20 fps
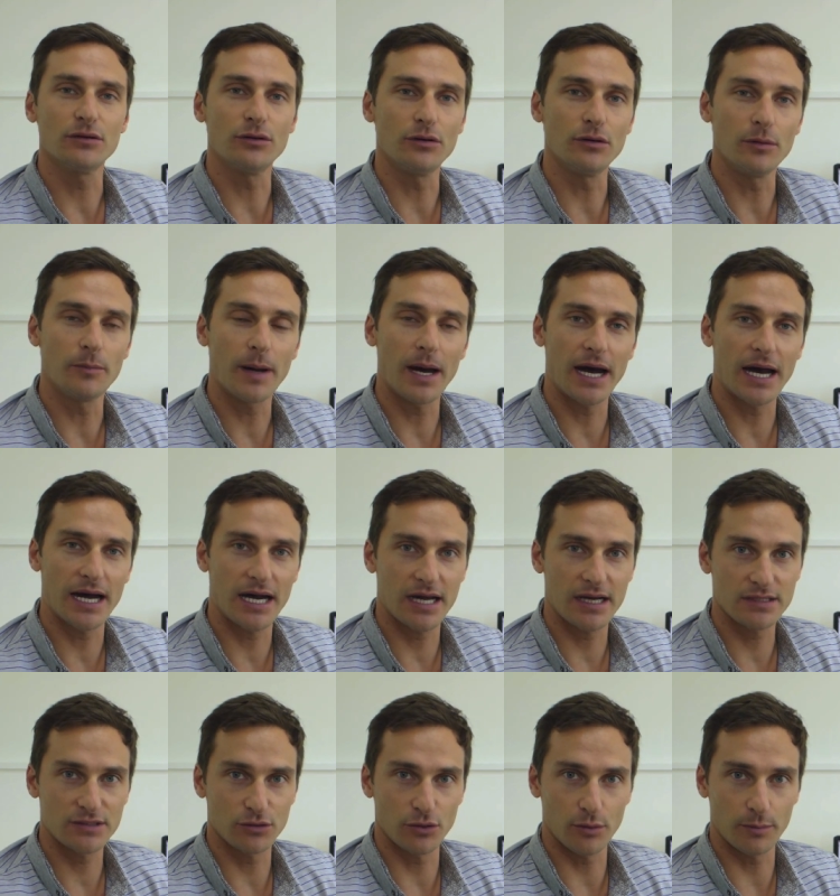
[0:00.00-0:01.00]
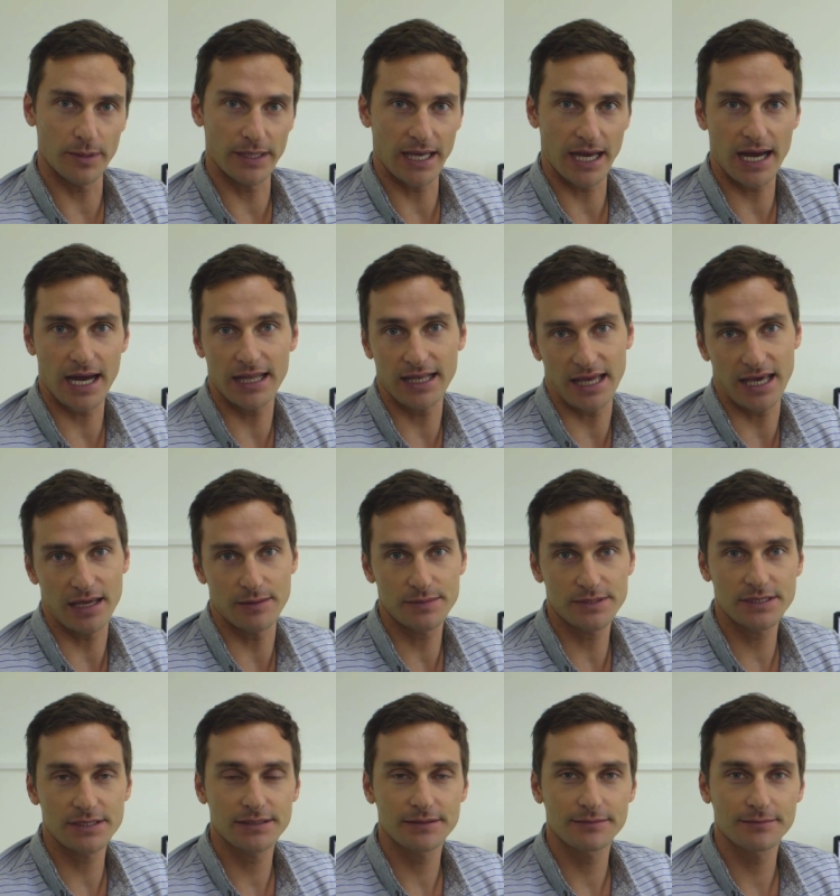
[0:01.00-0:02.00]
or PARs or BR
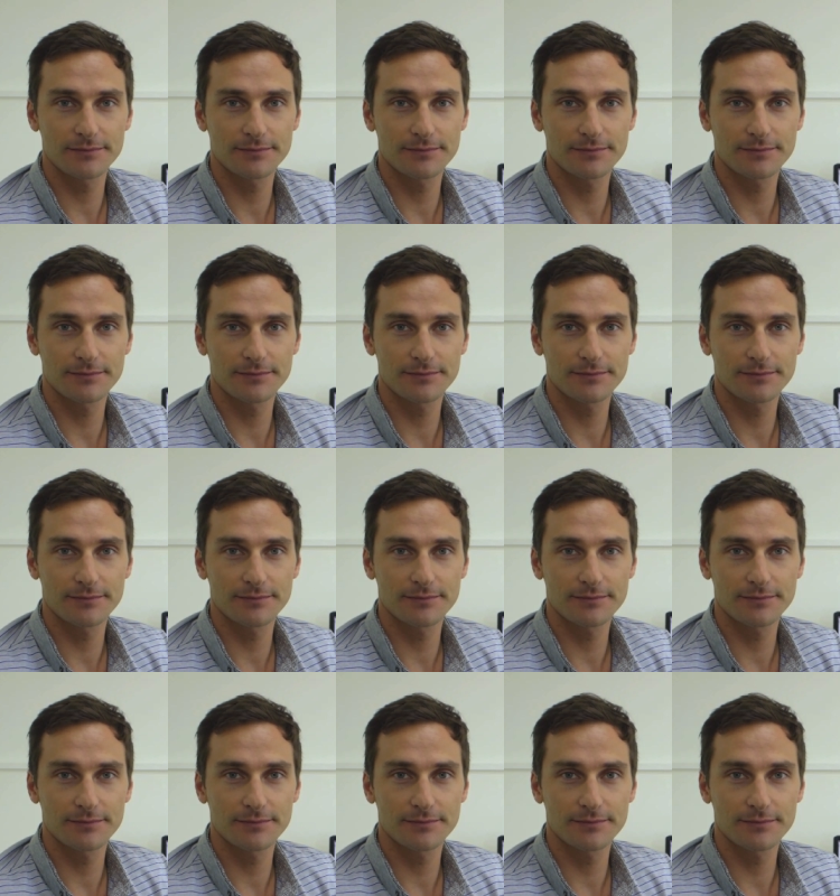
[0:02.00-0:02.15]
lamps.